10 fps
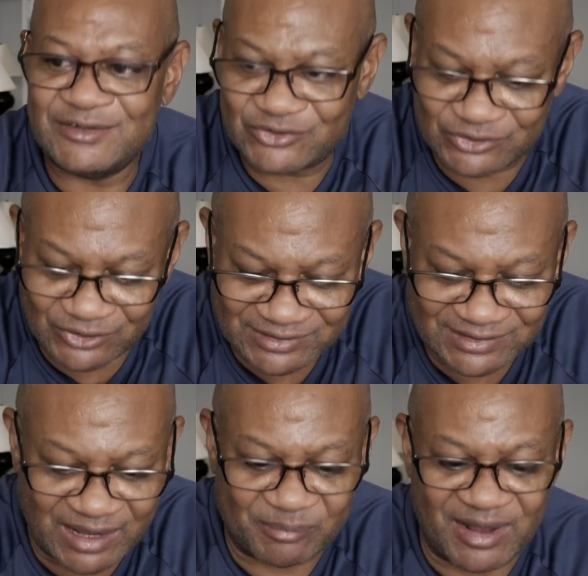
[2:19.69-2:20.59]
just
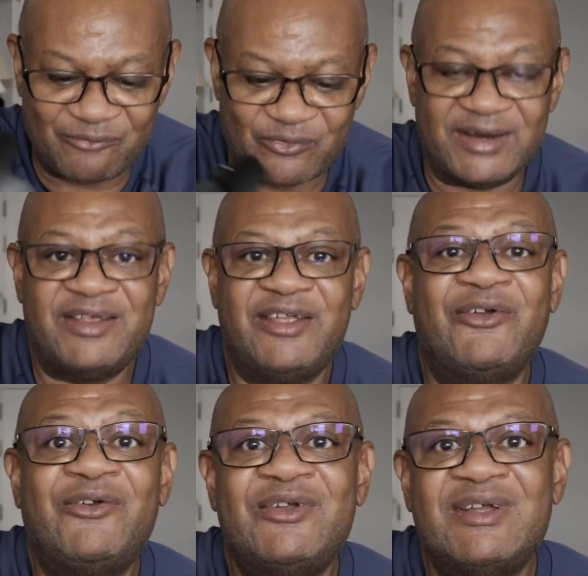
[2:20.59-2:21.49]
like my friend
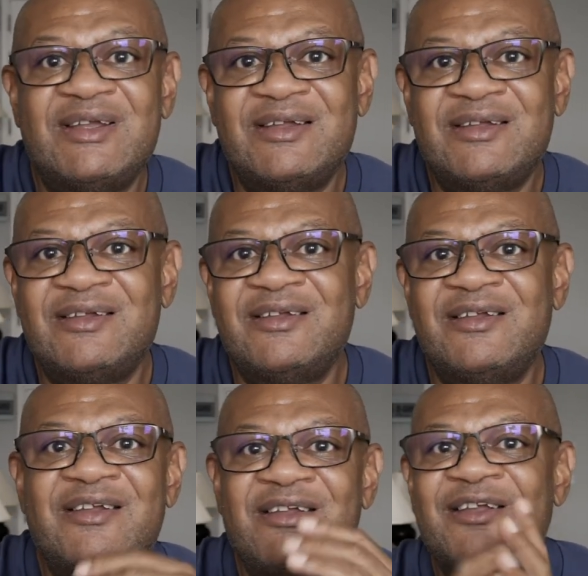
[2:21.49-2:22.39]
here,
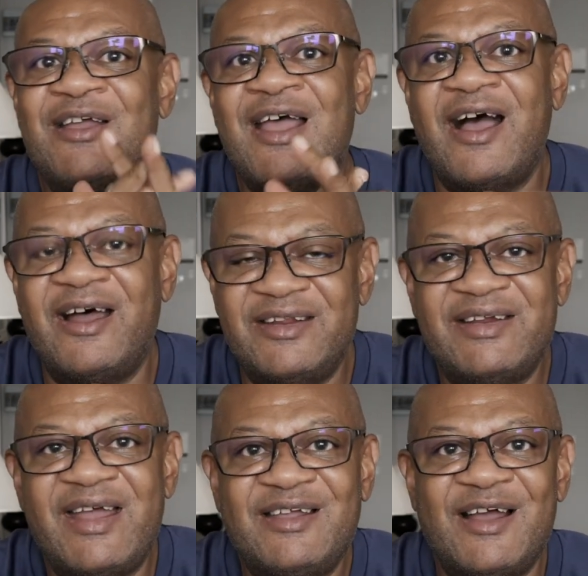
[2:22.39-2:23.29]
on the
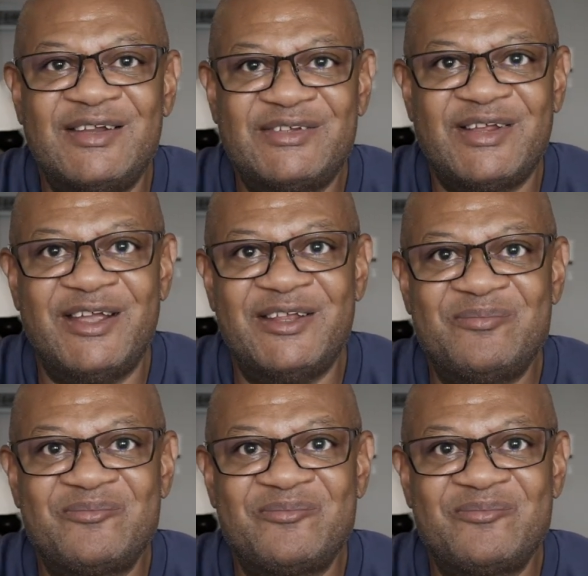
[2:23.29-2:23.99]
Nikon side.